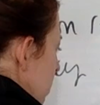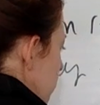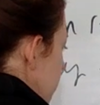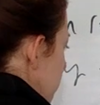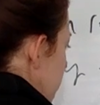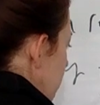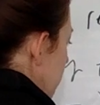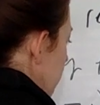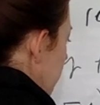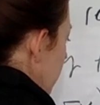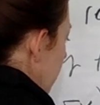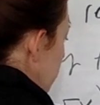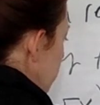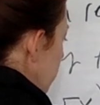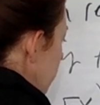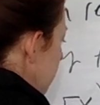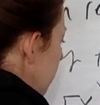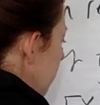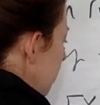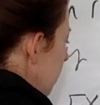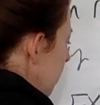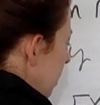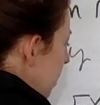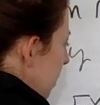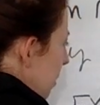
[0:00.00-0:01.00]
So a
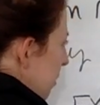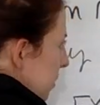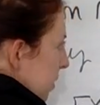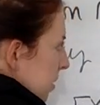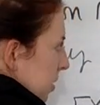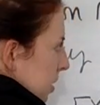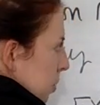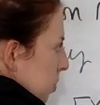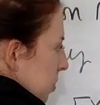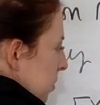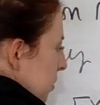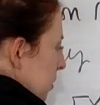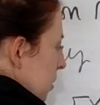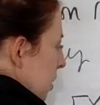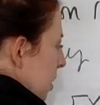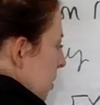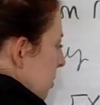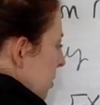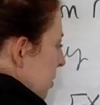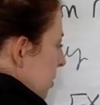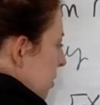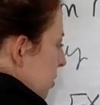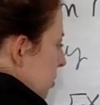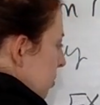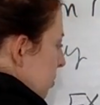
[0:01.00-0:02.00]
couple of examples of
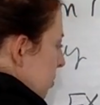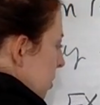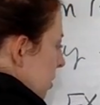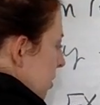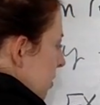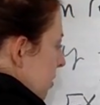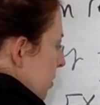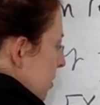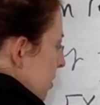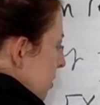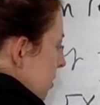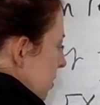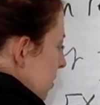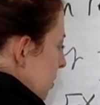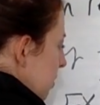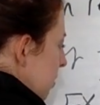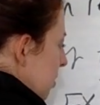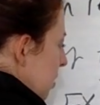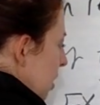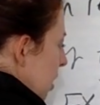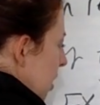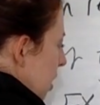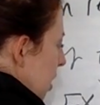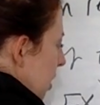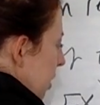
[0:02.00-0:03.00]
common
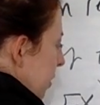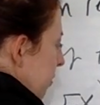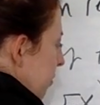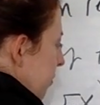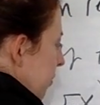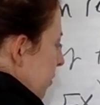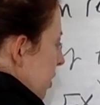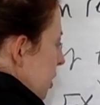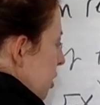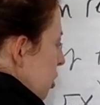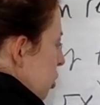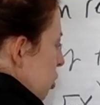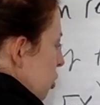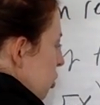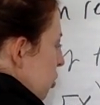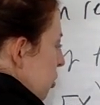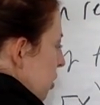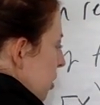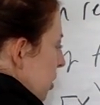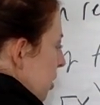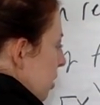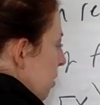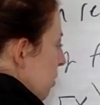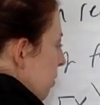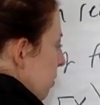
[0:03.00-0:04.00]
resources are fish
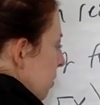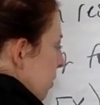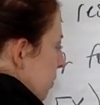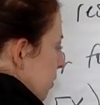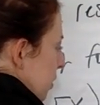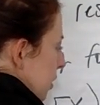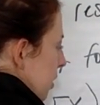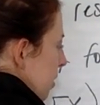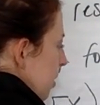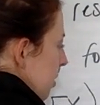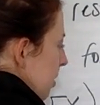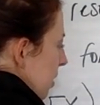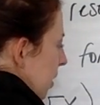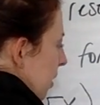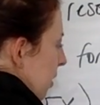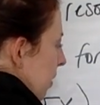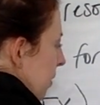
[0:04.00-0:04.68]
in a river,